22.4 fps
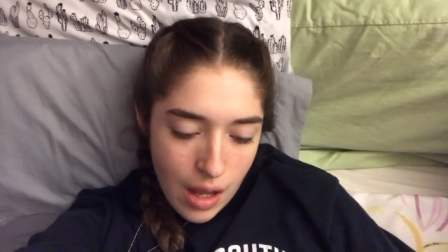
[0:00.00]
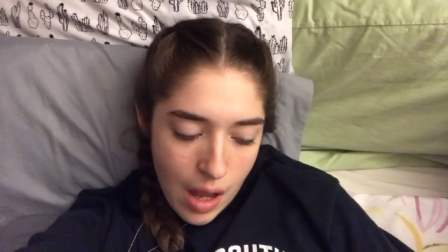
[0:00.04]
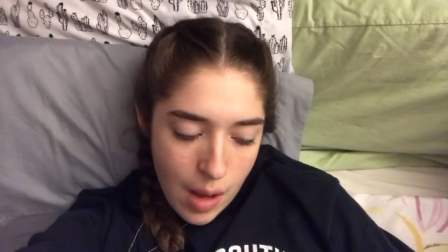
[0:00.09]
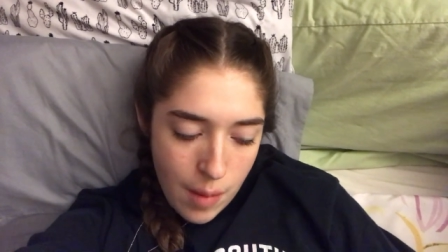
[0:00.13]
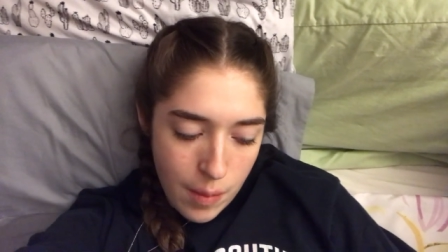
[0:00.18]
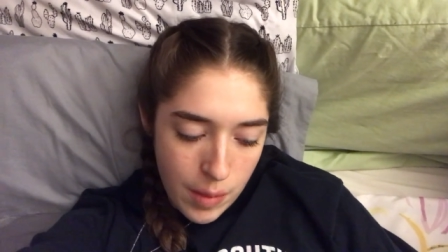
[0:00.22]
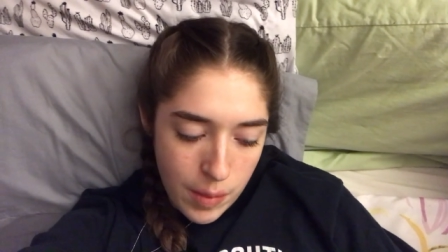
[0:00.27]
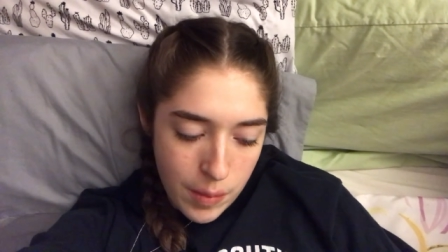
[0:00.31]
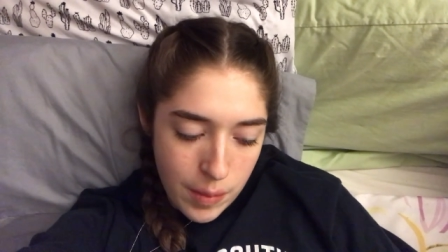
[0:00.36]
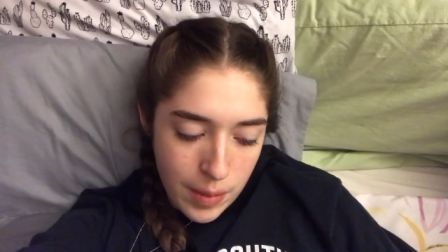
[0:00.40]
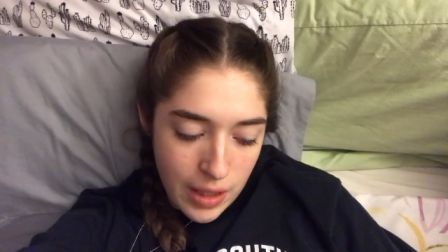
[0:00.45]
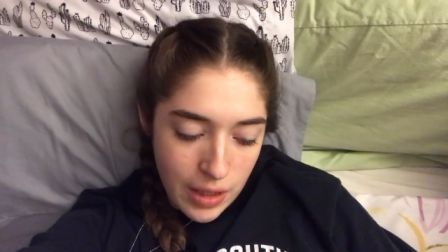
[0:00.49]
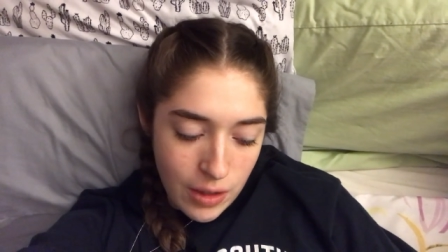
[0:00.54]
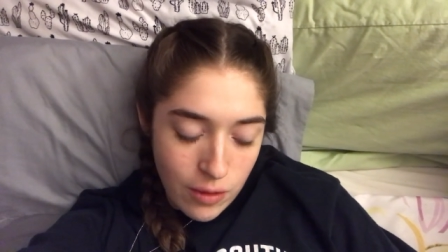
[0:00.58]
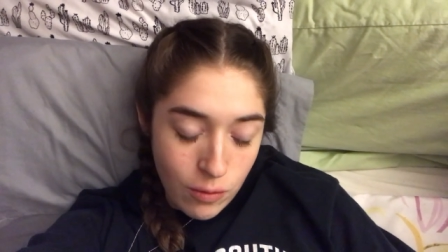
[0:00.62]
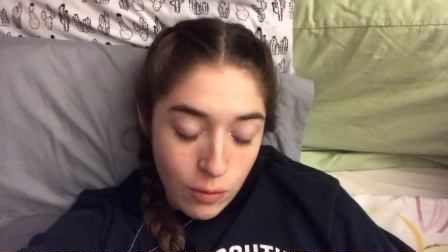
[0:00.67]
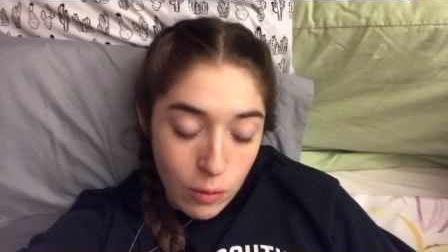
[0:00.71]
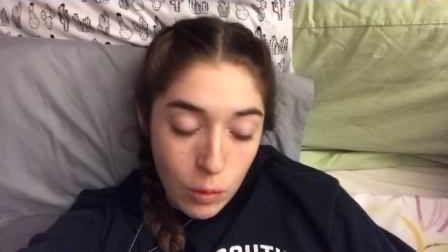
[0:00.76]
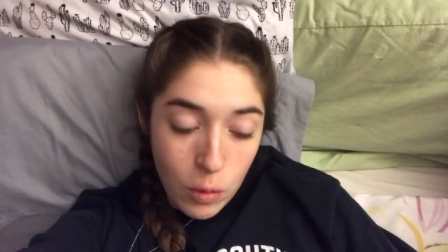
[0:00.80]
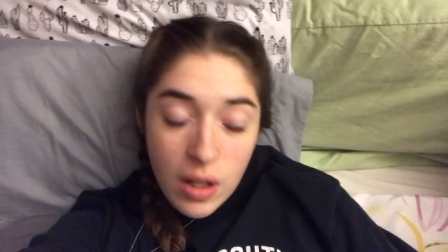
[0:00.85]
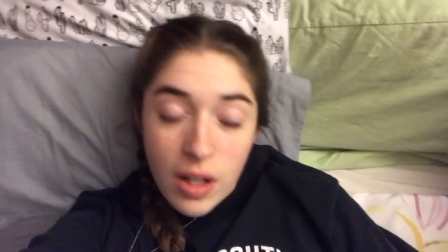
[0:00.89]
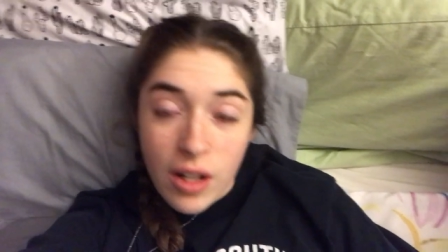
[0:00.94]
I'm on page
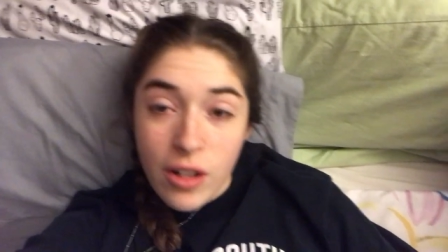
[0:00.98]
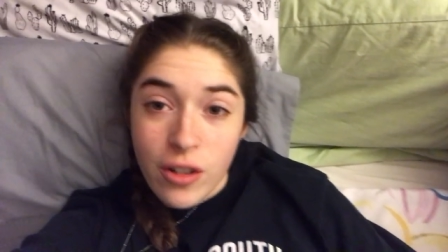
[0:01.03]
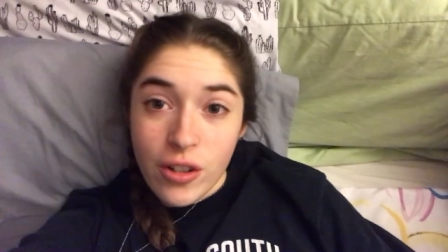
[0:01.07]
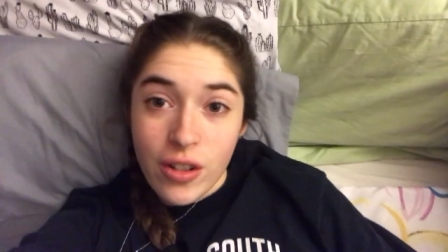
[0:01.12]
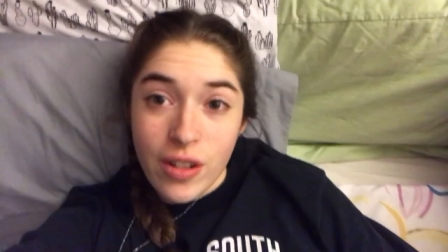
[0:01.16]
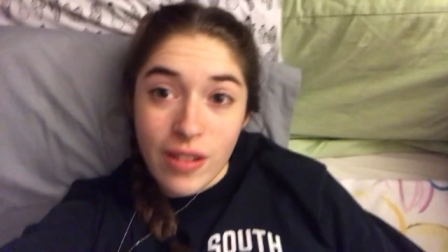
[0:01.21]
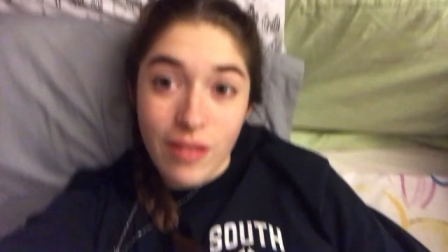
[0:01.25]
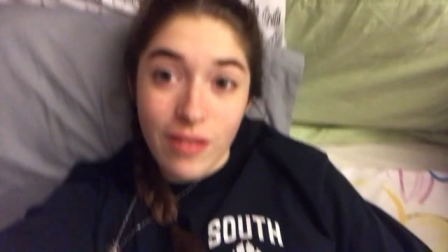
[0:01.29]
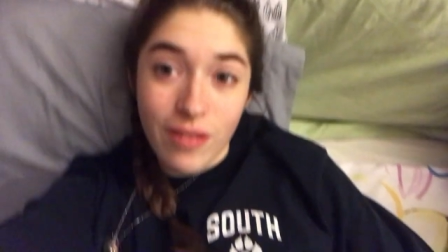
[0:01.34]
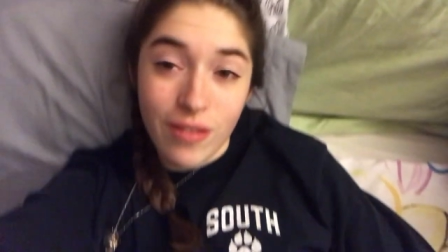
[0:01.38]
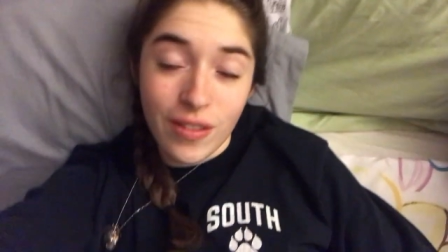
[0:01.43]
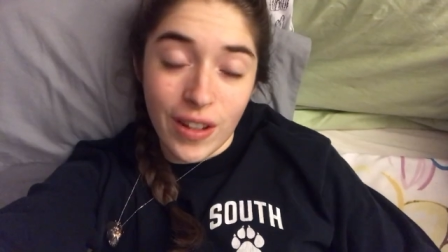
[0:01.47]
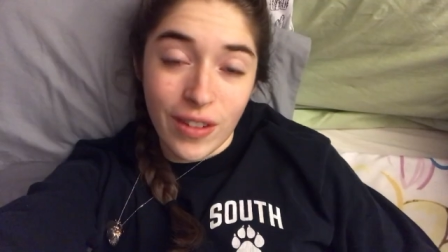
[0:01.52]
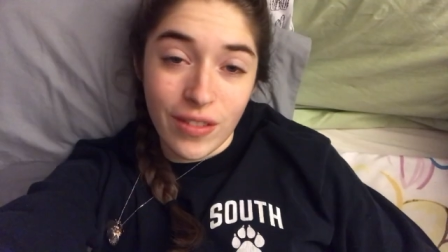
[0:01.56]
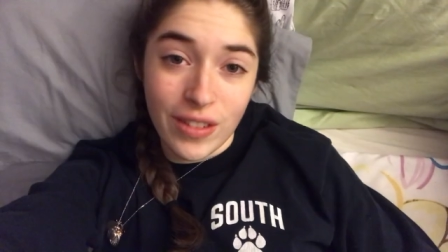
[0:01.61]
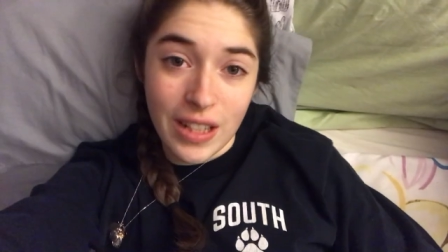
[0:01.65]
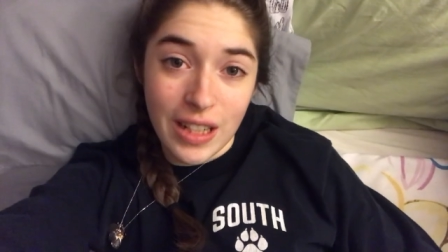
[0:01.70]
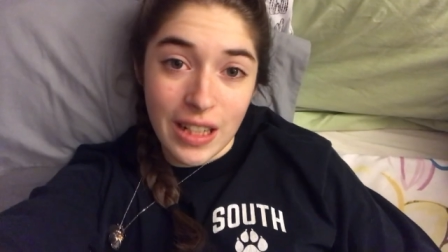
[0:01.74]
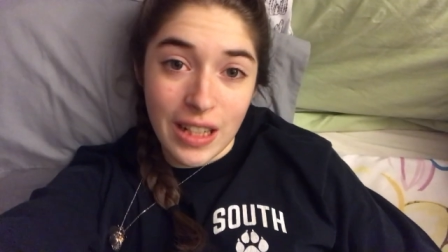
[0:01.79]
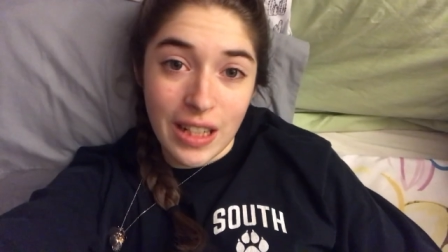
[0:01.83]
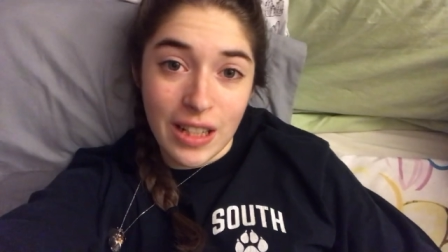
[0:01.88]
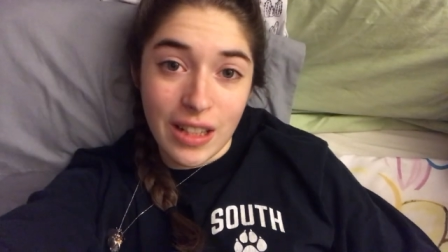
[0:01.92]

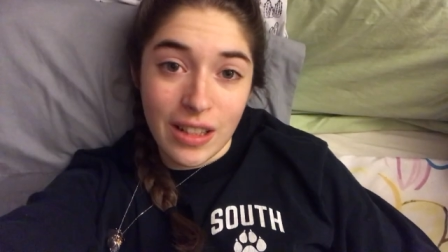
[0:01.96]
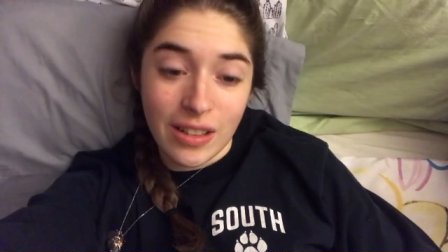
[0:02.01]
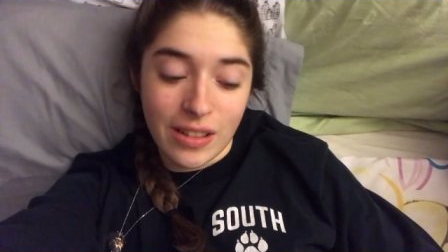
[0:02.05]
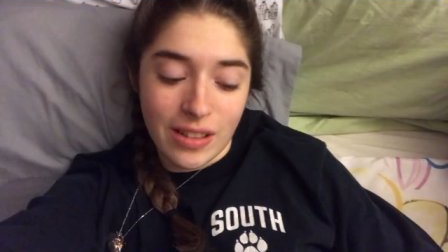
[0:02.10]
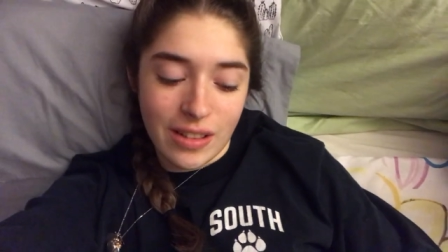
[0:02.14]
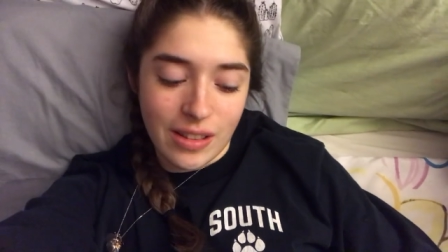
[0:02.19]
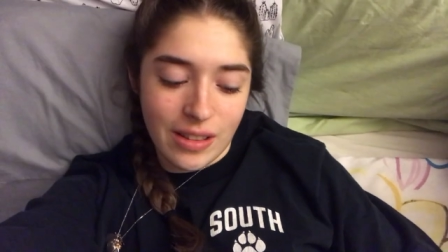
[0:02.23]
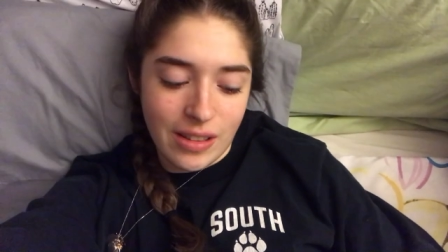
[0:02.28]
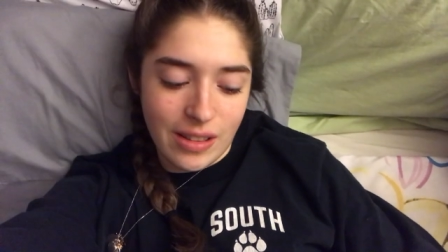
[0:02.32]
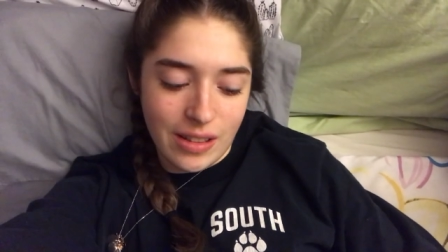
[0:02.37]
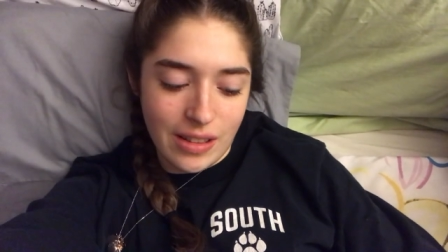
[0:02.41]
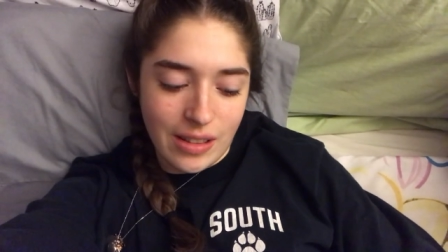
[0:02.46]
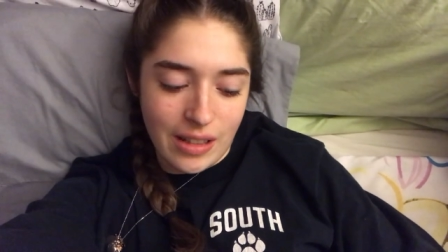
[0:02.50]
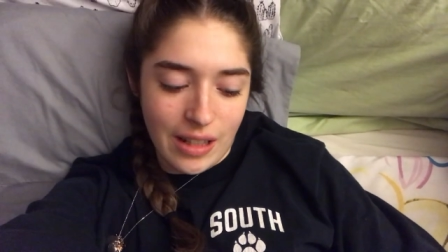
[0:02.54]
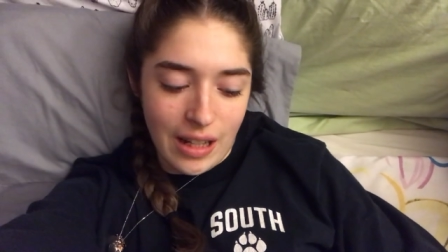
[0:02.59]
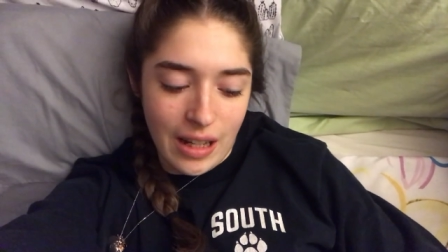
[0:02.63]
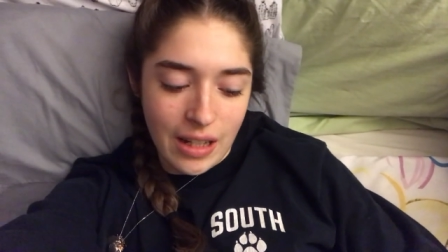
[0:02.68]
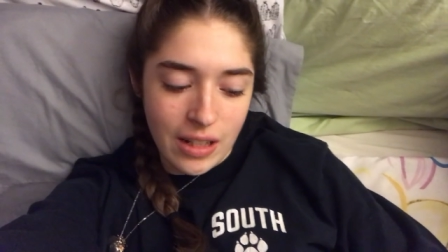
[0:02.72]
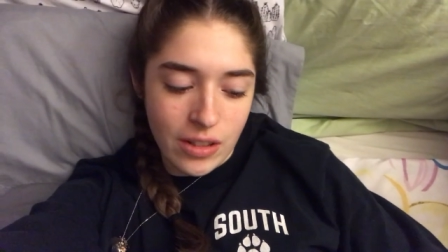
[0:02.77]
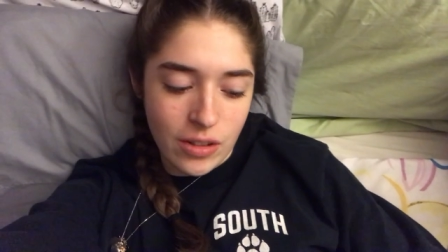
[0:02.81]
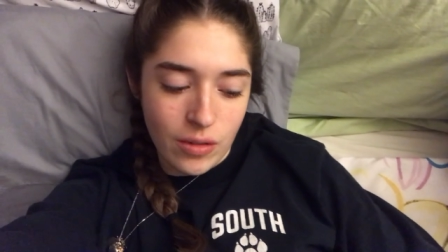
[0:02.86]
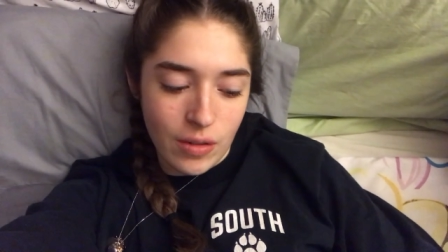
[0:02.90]

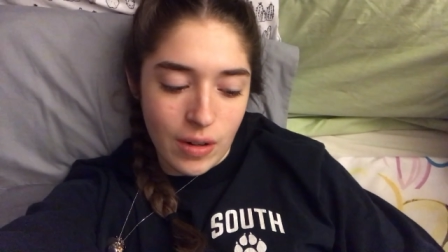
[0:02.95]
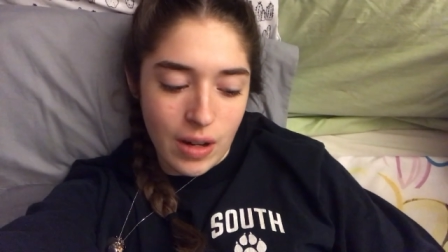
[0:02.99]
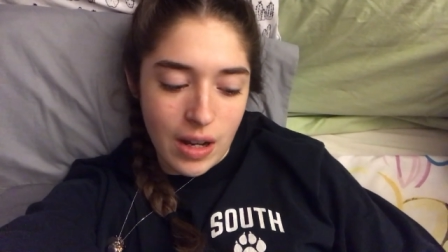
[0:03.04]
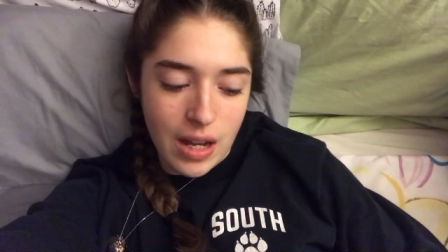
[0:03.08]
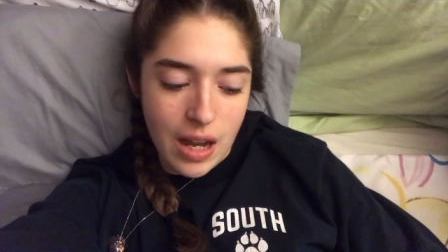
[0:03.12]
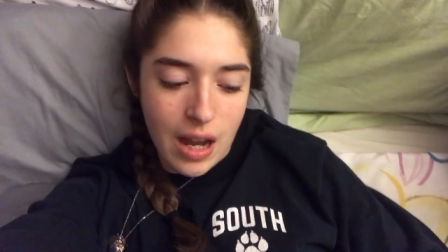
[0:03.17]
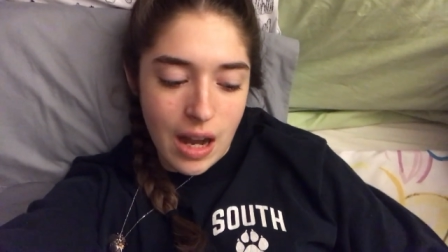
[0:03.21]
456 right